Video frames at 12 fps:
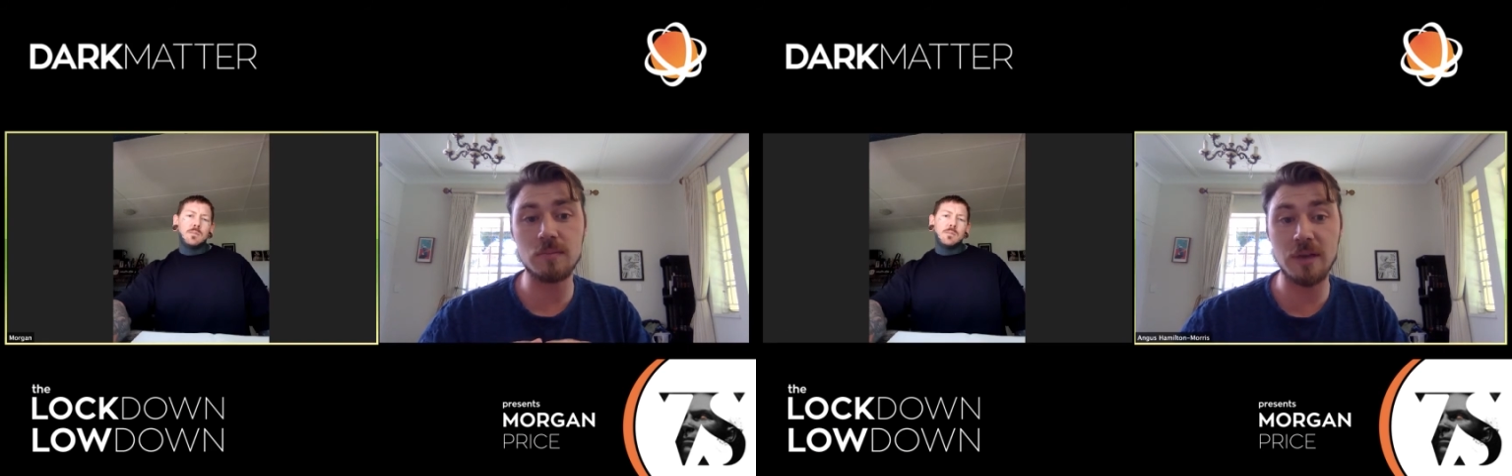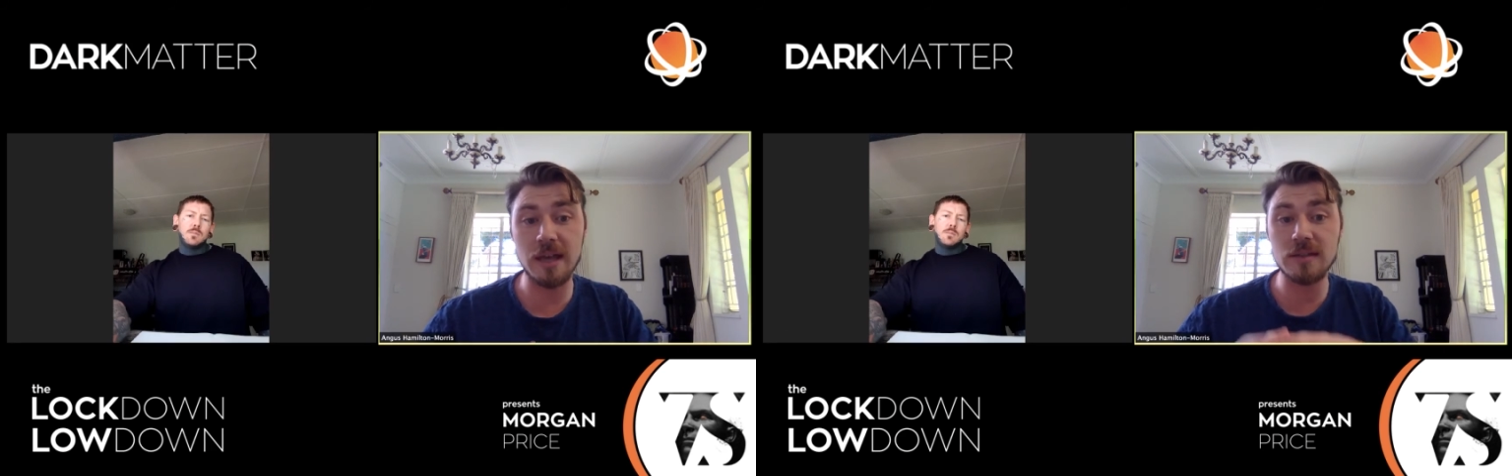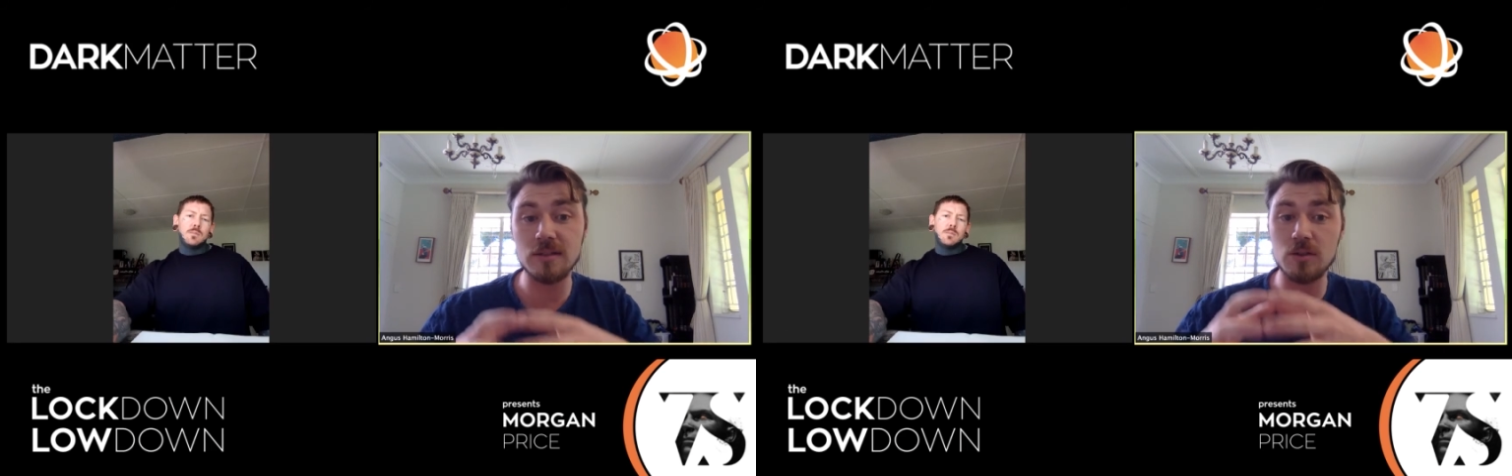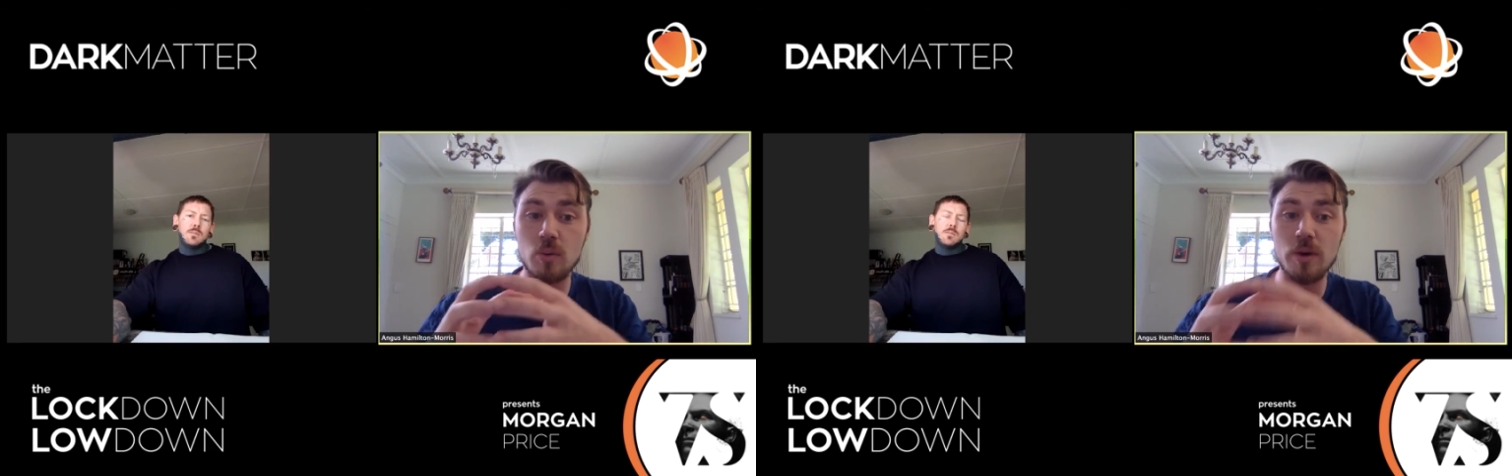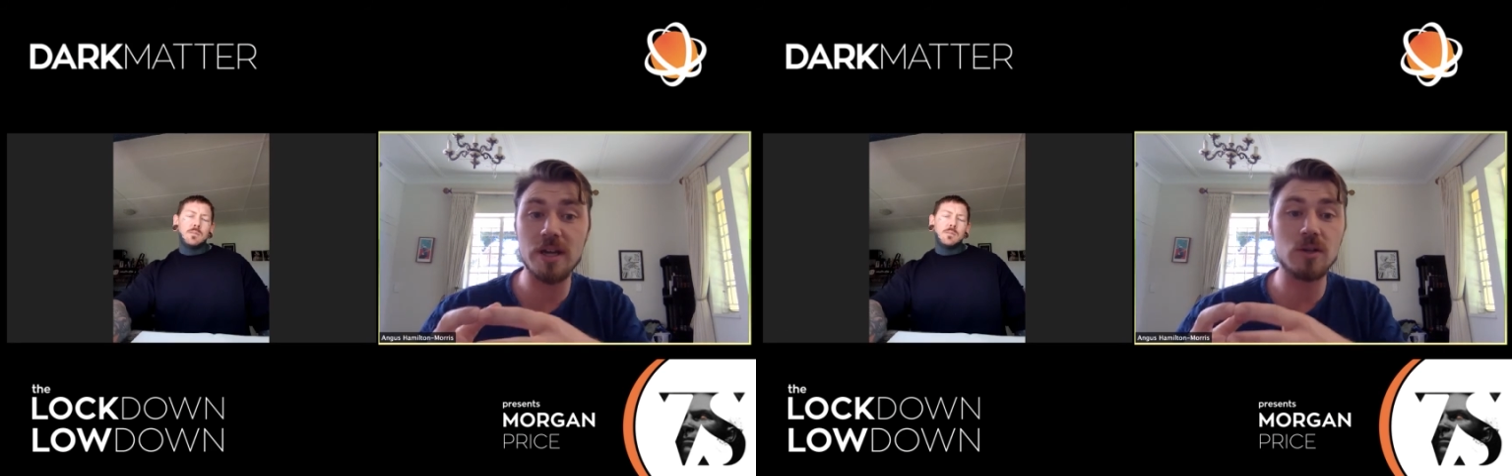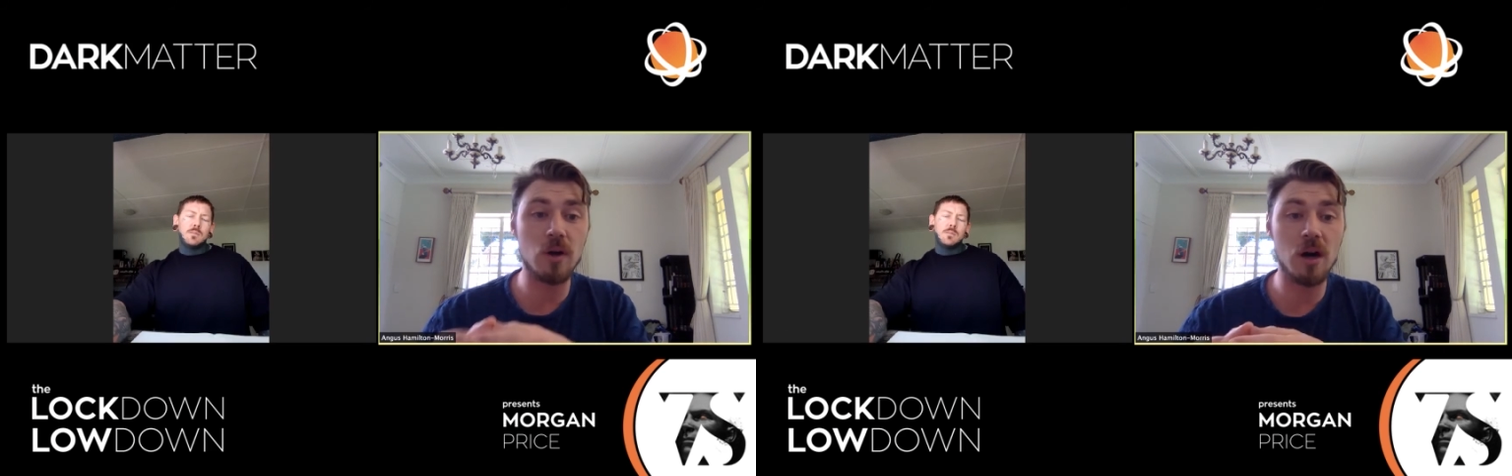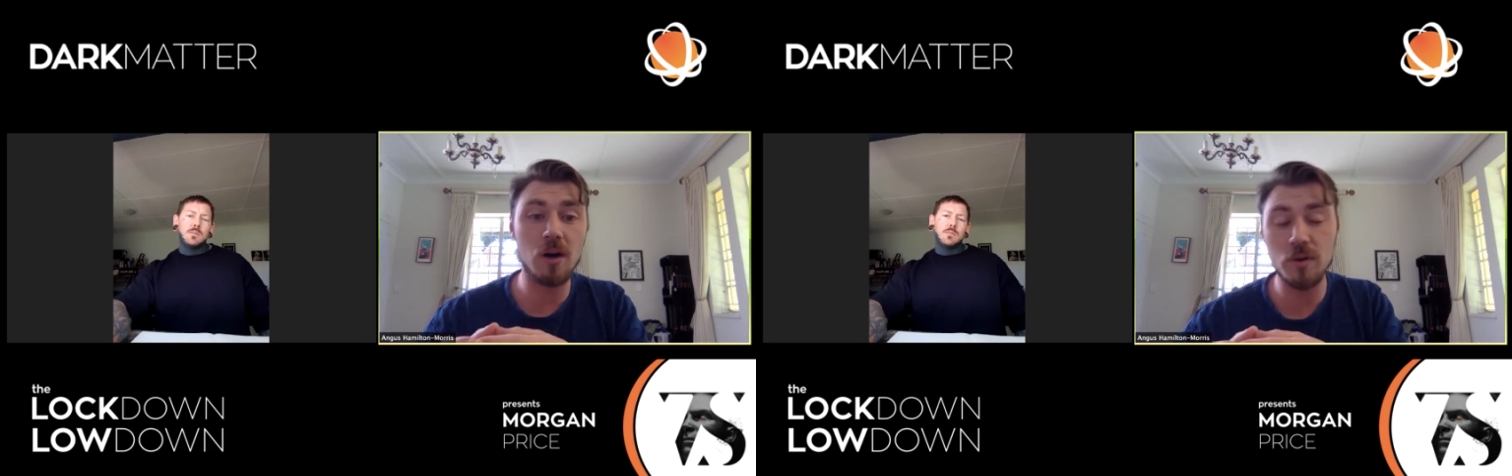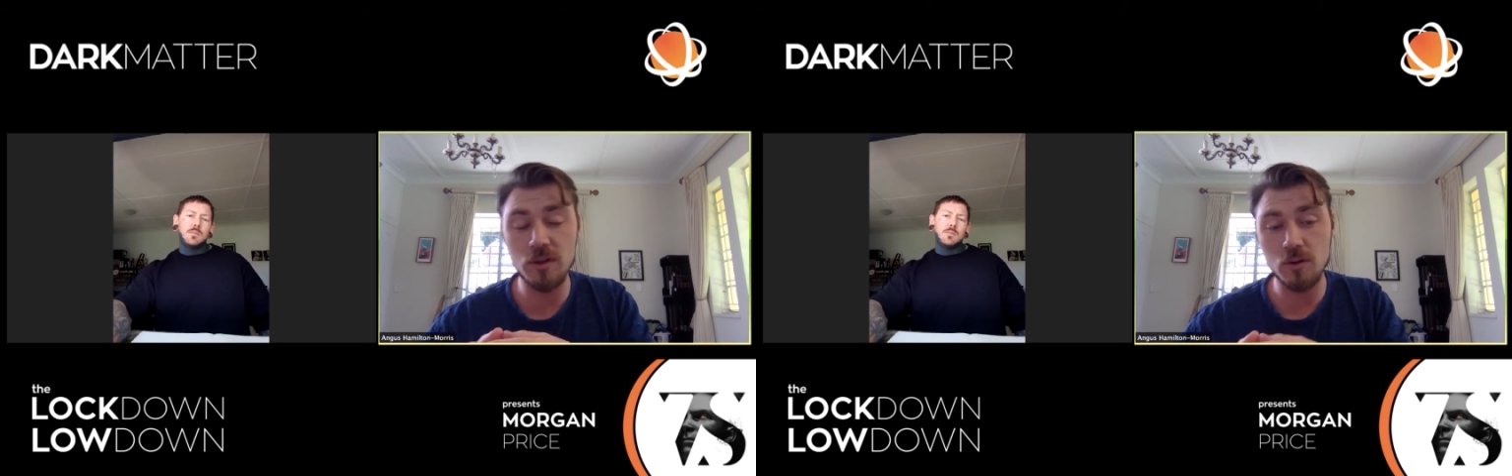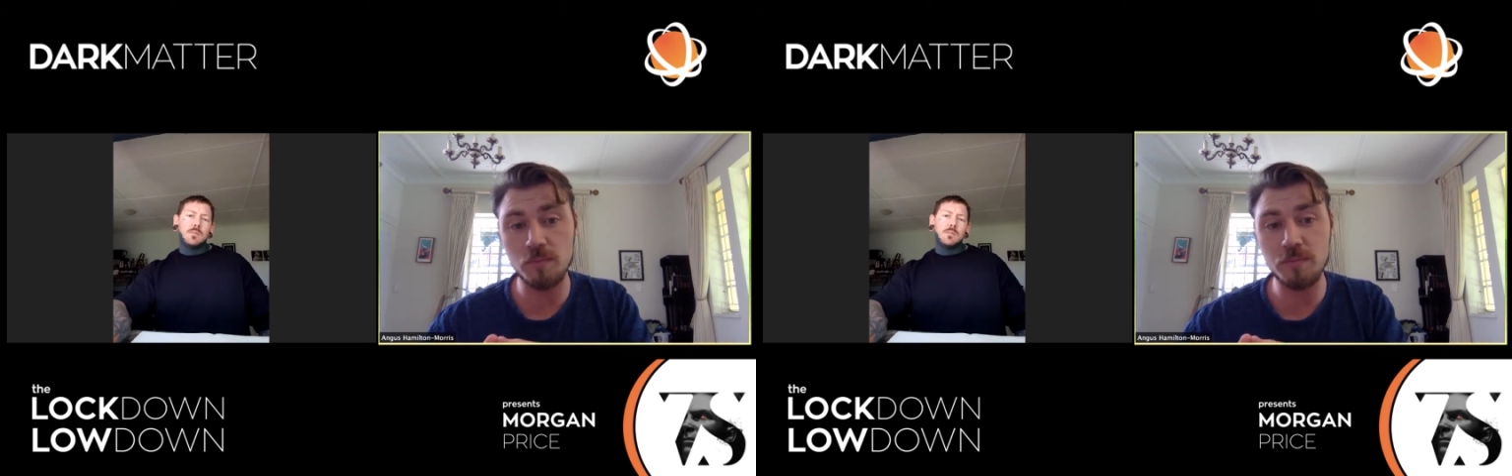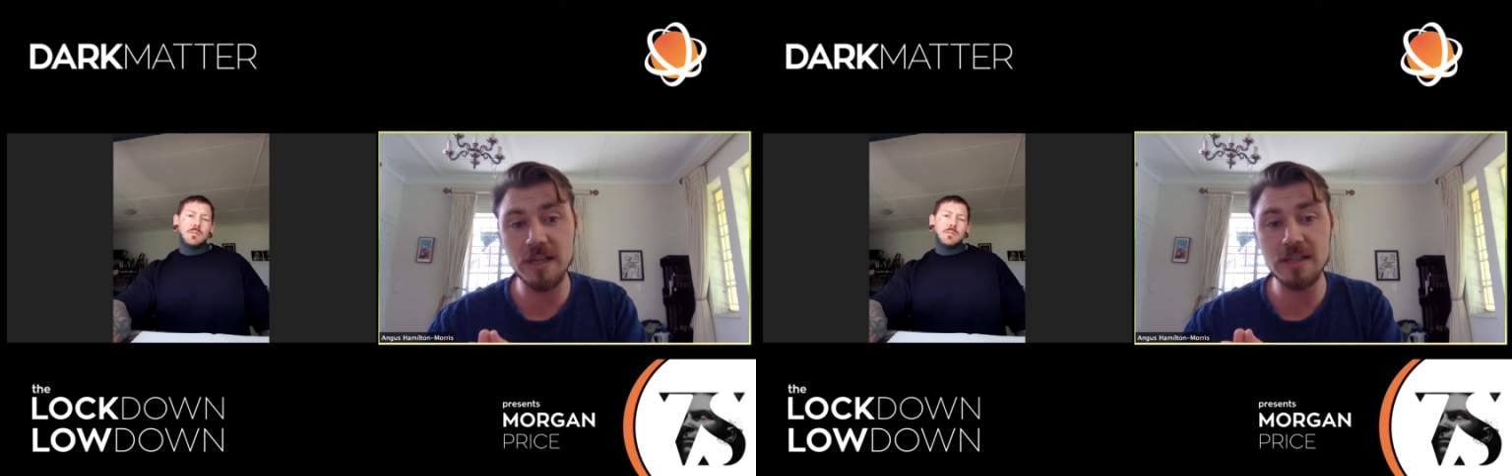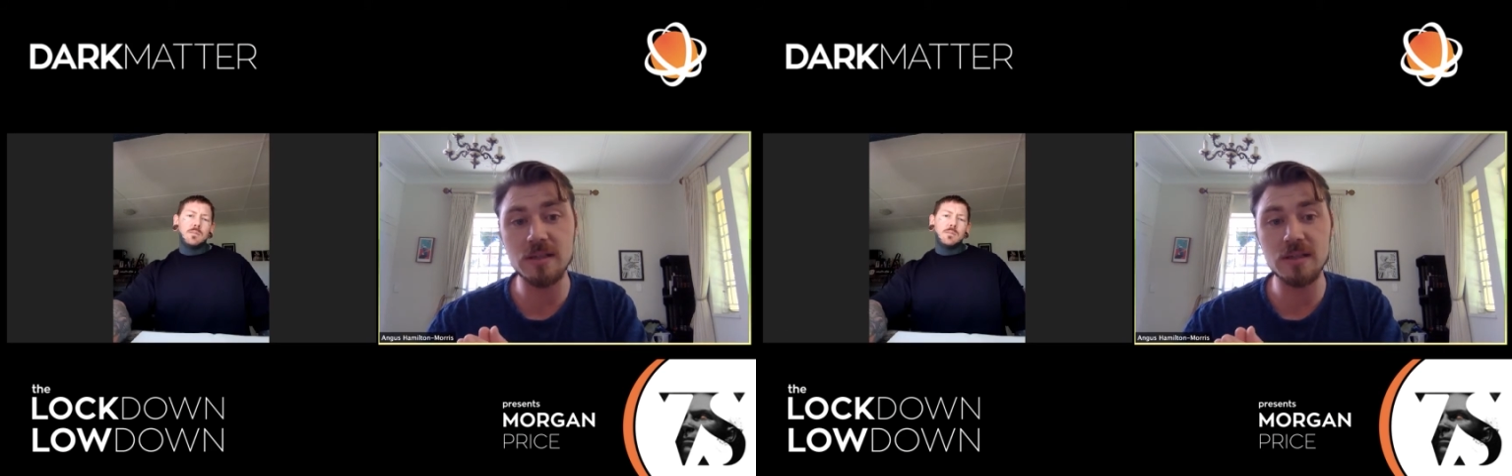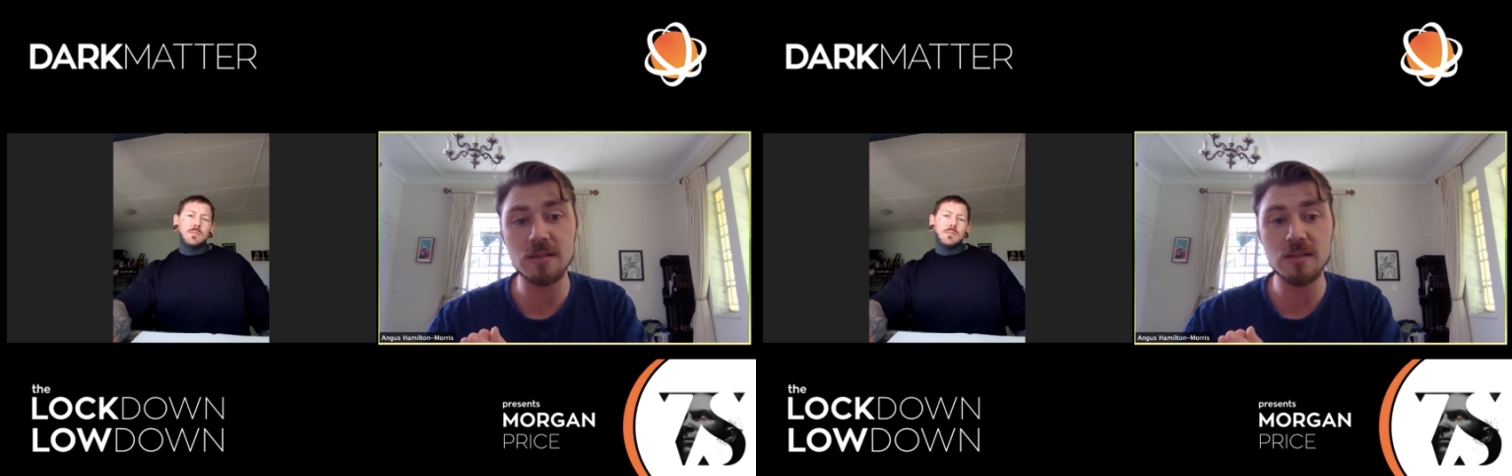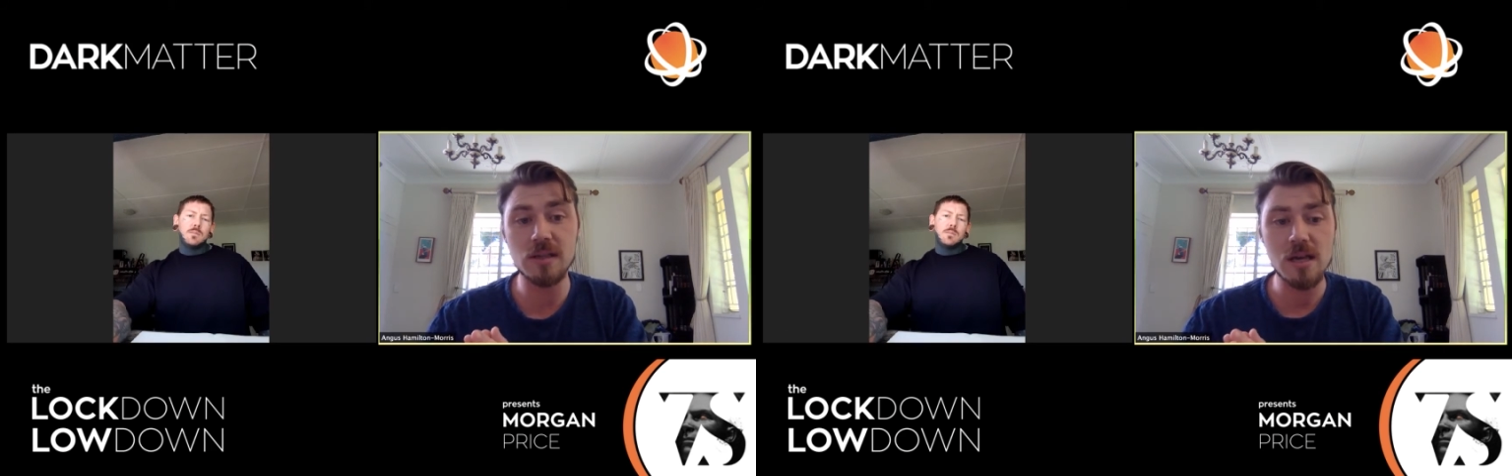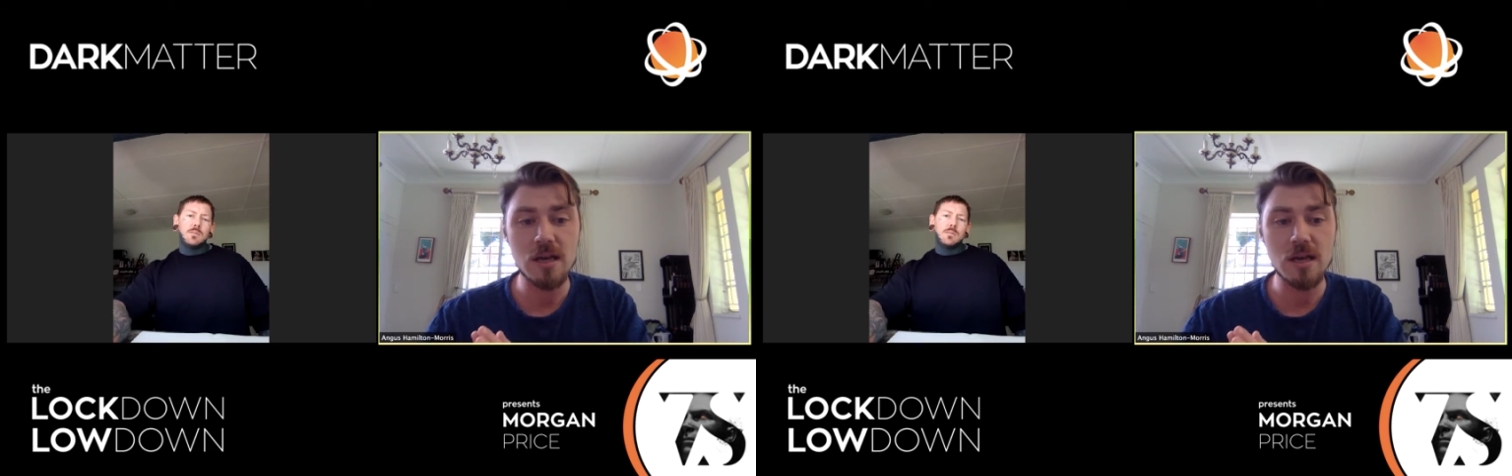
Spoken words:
get to where you are with your business.